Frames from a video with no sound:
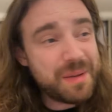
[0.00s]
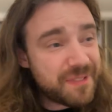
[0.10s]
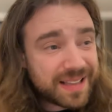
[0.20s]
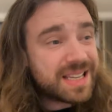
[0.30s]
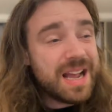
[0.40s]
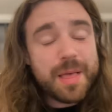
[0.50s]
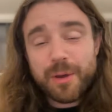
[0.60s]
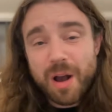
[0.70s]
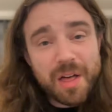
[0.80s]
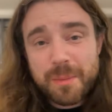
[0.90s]
In fact,
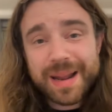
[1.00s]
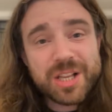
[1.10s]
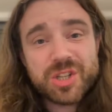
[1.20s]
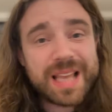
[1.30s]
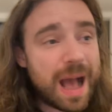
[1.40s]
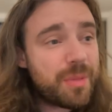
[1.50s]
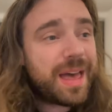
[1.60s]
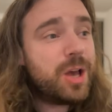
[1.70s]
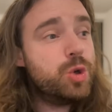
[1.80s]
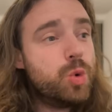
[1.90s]
there are other managers out
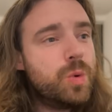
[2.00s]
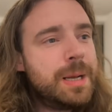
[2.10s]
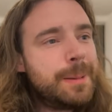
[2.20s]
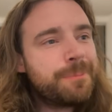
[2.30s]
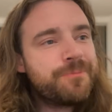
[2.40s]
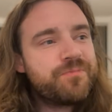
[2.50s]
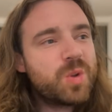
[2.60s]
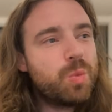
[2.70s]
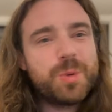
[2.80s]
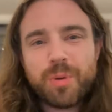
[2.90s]
there who
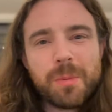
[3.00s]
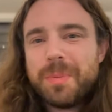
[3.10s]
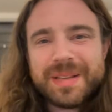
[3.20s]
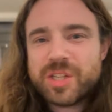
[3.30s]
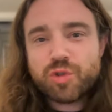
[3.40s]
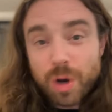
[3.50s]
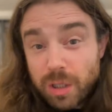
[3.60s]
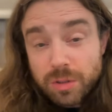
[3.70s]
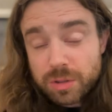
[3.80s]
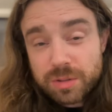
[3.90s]
would probably
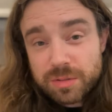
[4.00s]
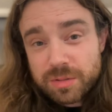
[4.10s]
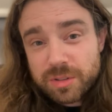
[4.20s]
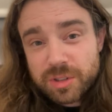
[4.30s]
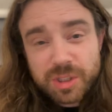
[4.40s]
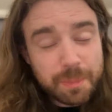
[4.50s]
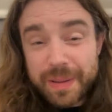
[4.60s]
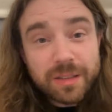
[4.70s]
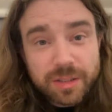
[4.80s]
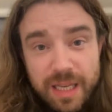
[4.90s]
struggle to
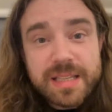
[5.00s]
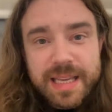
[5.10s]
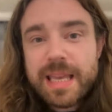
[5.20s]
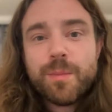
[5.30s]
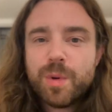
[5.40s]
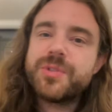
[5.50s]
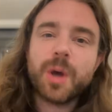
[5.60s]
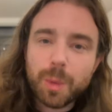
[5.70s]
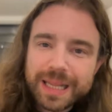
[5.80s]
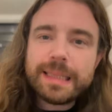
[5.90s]
build a team with so
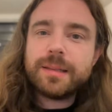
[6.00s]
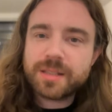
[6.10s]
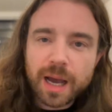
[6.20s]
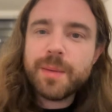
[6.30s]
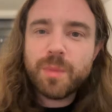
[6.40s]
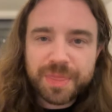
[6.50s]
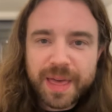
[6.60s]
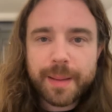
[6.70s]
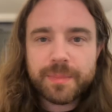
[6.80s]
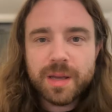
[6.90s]
little time with
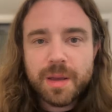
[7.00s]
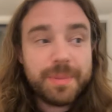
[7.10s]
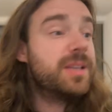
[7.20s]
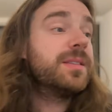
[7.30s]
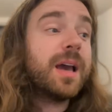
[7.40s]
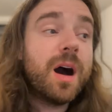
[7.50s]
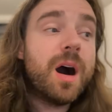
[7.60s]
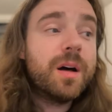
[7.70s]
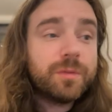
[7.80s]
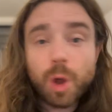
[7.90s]
them because they
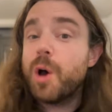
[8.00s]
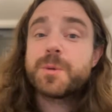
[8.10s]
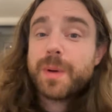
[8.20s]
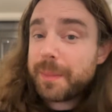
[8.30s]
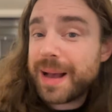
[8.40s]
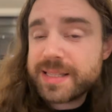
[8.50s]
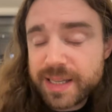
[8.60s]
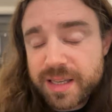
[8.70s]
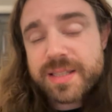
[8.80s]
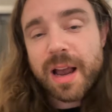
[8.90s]
are not as
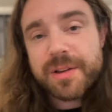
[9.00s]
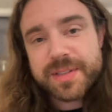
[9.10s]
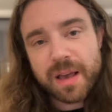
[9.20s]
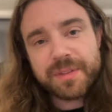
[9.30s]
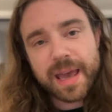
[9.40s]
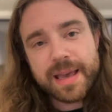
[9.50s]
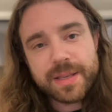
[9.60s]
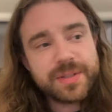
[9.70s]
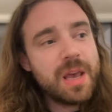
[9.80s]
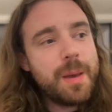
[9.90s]
pragmatic as Gareth Southgate
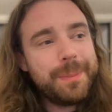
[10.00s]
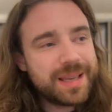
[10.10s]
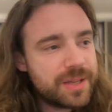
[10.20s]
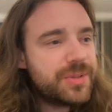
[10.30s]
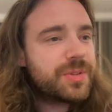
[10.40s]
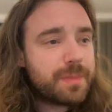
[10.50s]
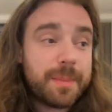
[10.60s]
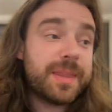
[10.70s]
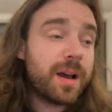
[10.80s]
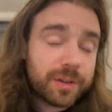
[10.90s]
is, because
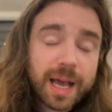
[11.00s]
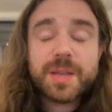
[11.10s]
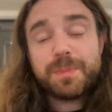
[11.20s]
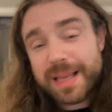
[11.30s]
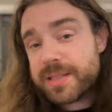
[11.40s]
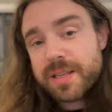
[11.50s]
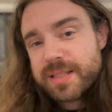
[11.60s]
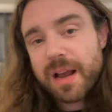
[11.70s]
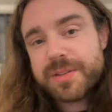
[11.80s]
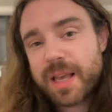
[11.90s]
maybe they aren't as blessed as
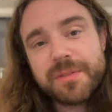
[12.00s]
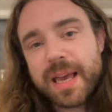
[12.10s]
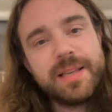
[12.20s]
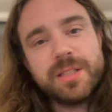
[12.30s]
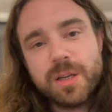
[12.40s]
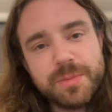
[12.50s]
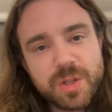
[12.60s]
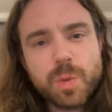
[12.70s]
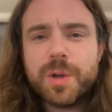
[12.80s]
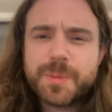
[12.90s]
Gareth Southgate is in terms of the
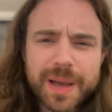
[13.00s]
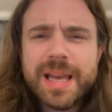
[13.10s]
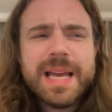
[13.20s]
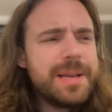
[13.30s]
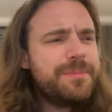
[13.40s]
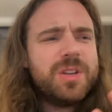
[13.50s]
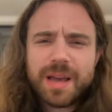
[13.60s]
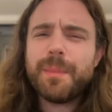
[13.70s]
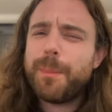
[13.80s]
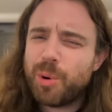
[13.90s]
squads. But you
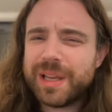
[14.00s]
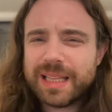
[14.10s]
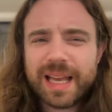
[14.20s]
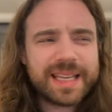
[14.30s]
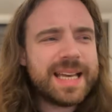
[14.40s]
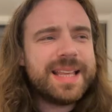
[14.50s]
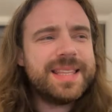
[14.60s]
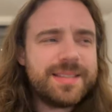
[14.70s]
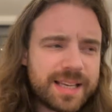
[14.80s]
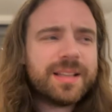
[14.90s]
get my point. Like,
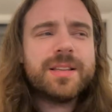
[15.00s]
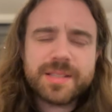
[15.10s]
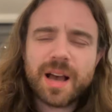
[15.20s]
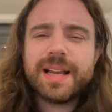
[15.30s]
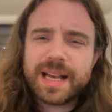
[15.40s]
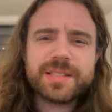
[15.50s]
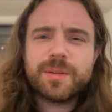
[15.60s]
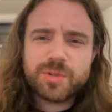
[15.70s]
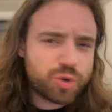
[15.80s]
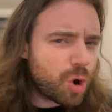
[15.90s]
this England side has a
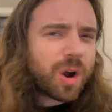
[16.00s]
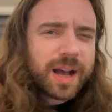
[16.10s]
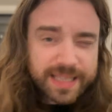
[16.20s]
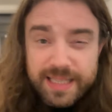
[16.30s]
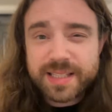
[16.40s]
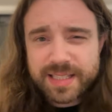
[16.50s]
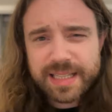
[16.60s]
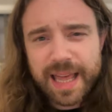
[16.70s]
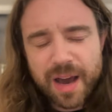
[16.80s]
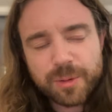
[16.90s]
strong identity
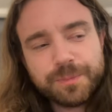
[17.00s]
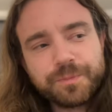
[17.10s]
now.